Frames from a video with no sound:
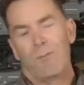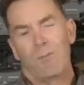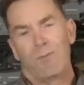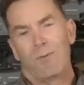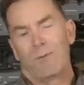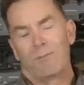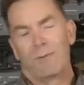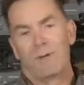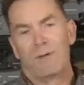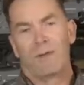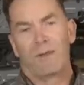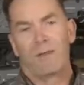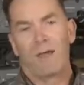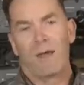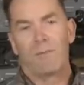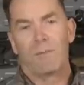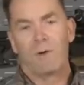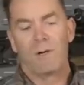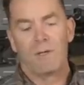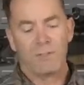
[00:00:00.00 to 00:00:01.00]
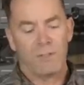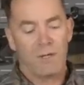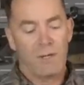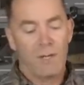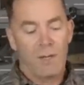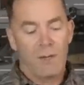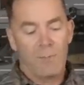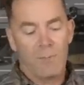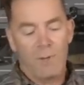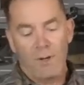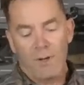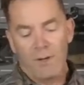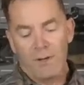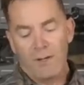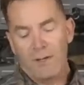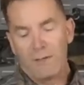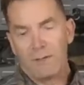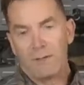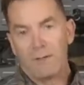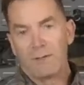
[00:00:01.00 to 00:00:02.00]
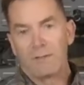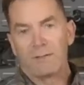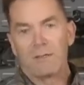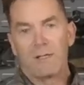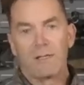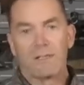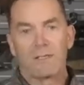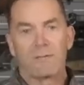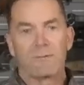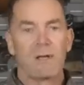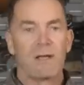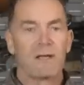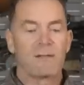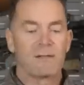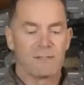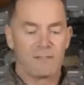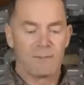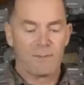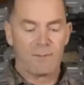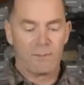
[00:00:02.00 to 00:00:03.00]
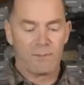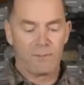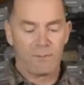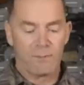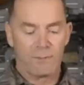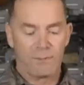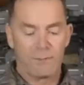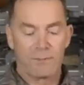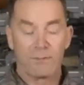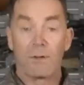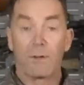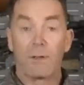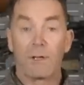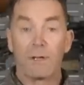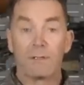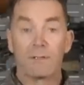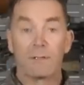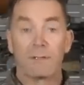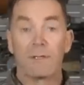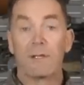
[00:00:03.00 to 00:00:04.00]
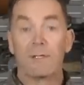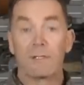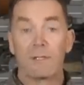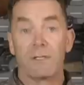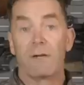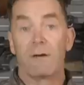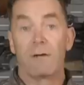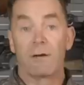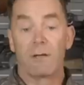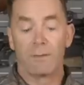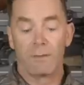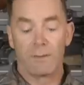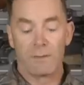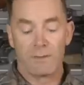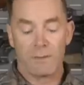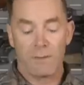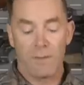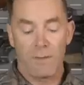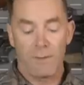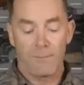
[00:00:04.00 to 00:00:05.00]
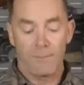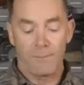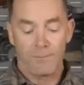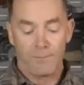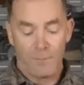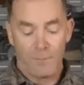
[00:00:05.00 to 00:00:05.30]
Probably not that much, but it does illustrate some of the thought that's gone into the engineering on this gun.